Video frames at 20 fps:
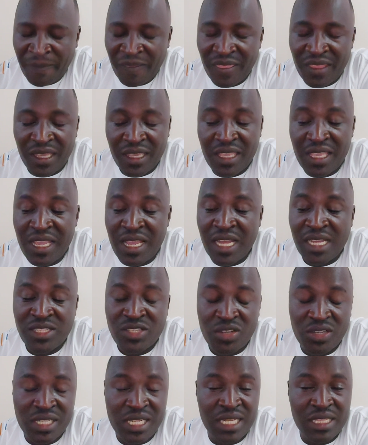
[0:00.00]
The king has
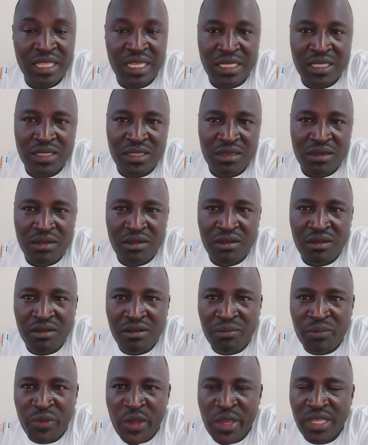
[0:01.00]
ordered that all
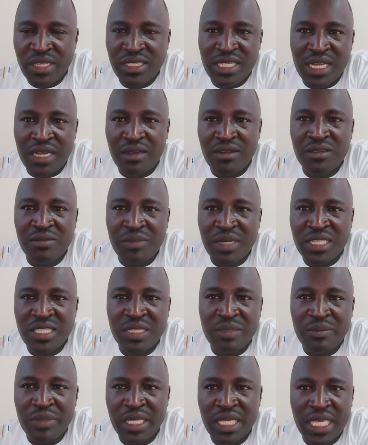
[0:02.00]
boy child
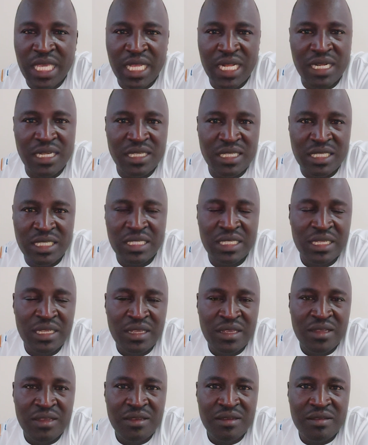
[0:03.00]
must be killed,
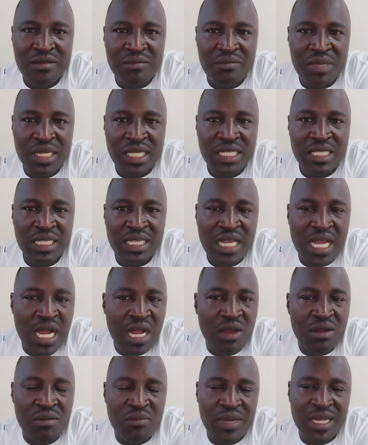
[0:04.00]
but
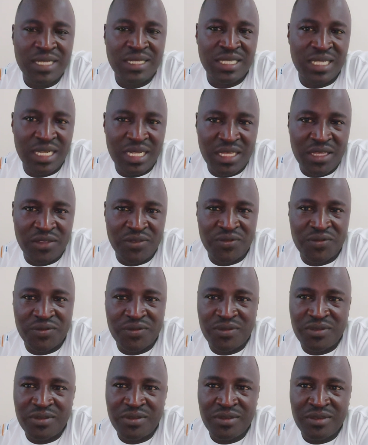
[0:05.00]
girl must live.
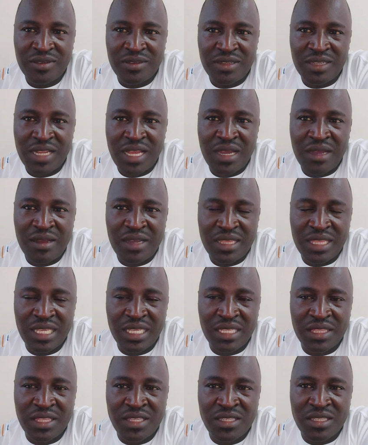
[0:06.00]
Now, I
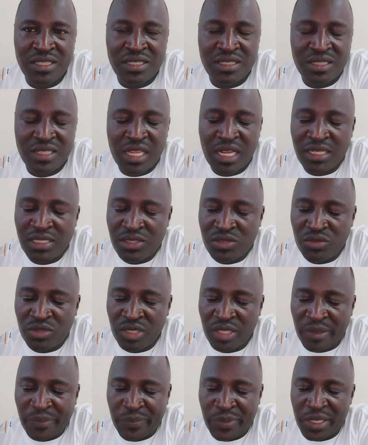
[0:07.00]
think this starts to
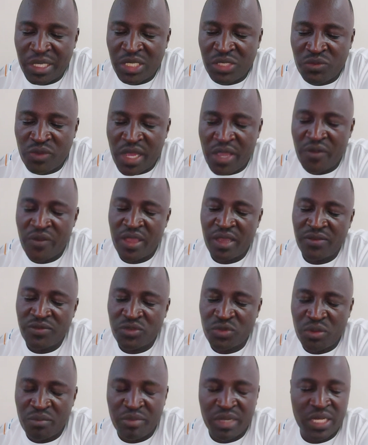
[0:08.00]
interpret why we have
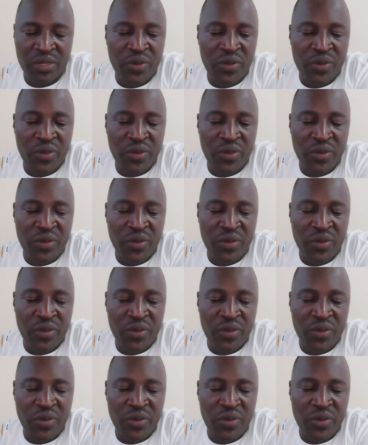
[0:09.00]
so many